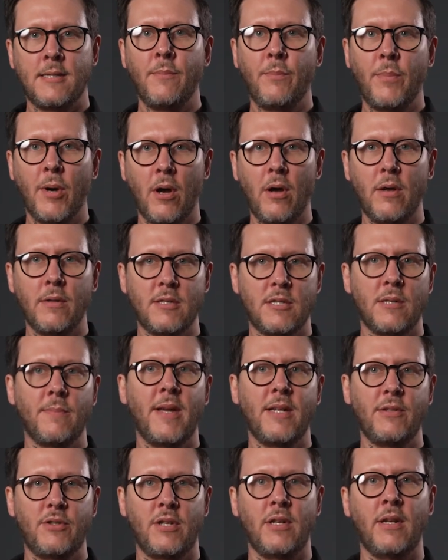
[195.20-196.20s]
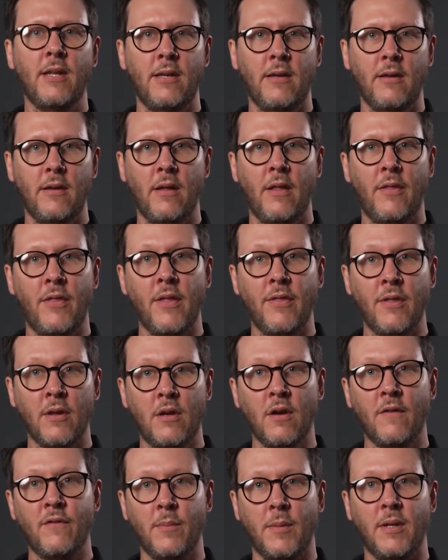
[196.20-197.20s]
important to mention here that the
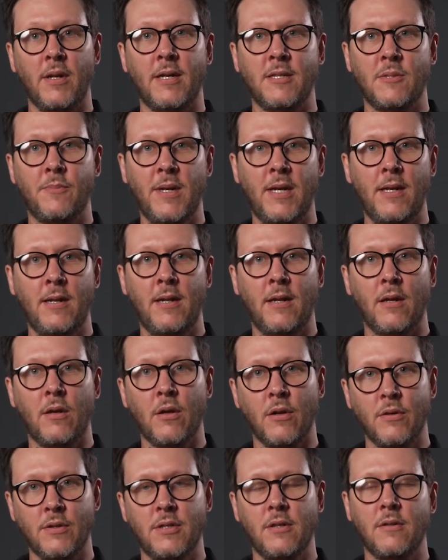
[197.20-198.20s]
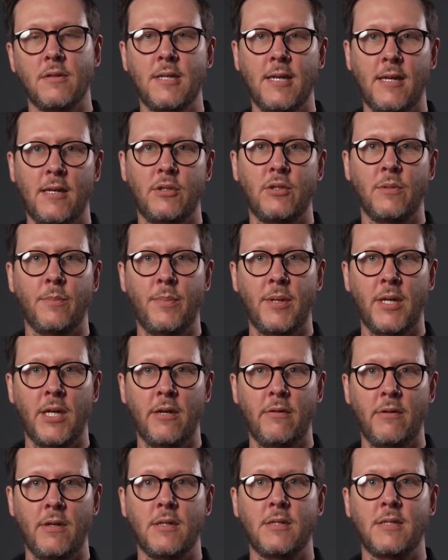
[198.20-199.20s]
government has been in a consultation
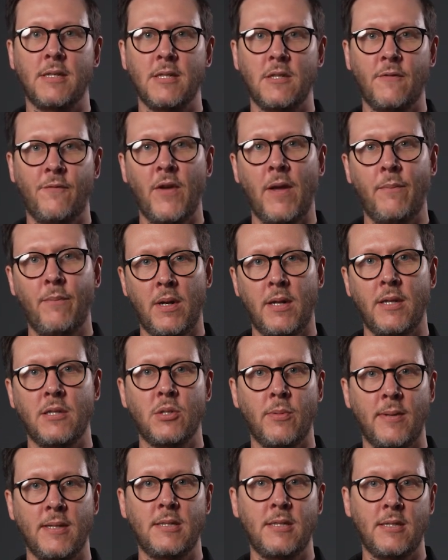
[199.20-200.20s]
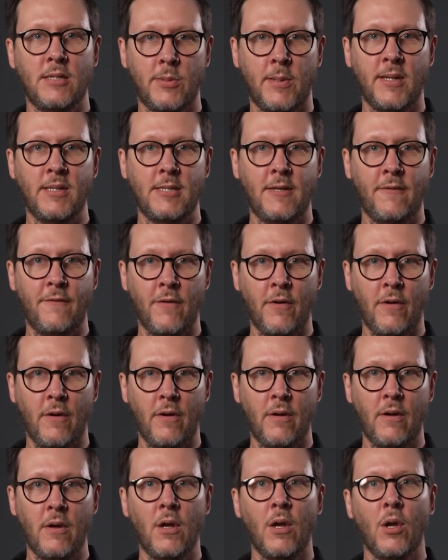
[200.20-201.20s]
period since February 2024
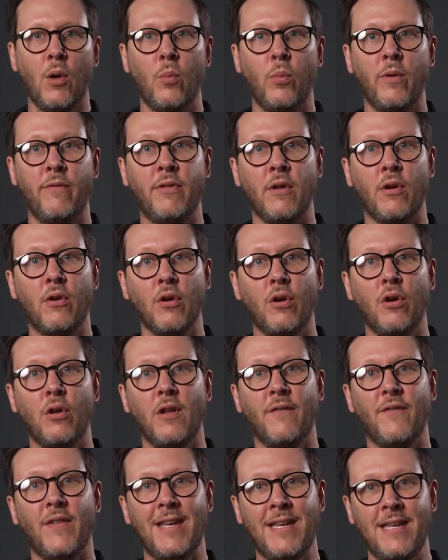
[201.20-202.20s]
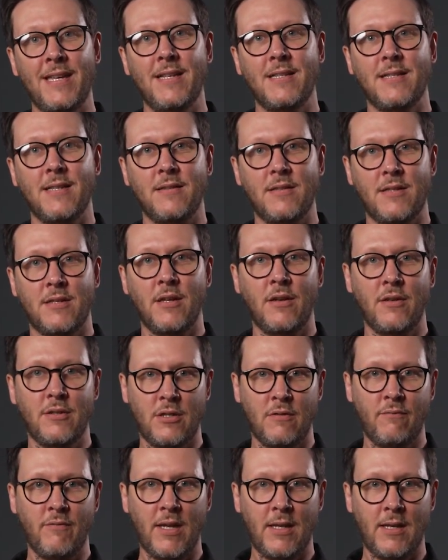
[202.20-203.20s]
with the goal of easing
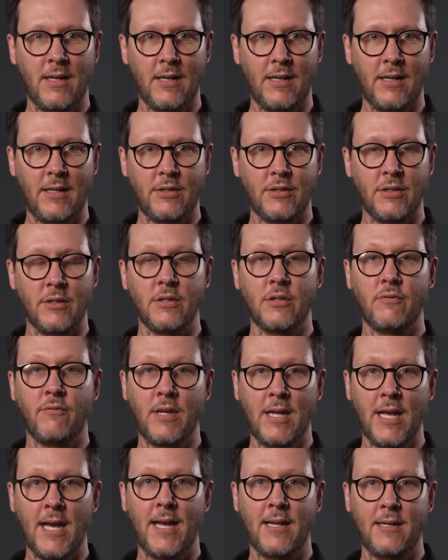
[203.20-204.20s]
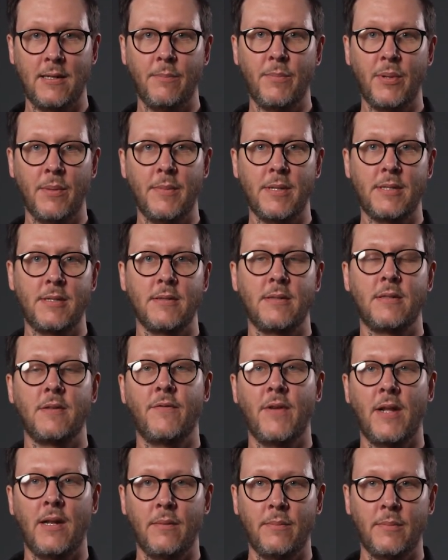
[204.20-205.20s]
certain regulations regarding permitted
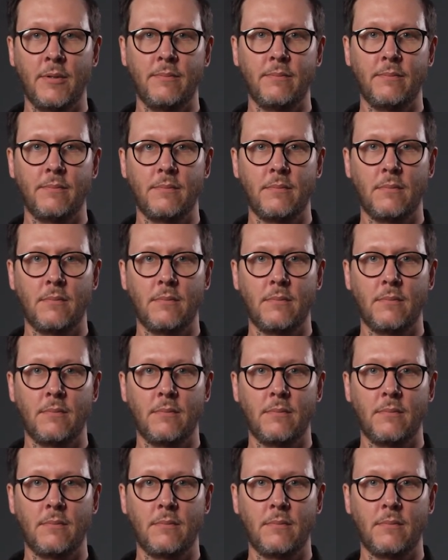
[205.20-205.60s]
development.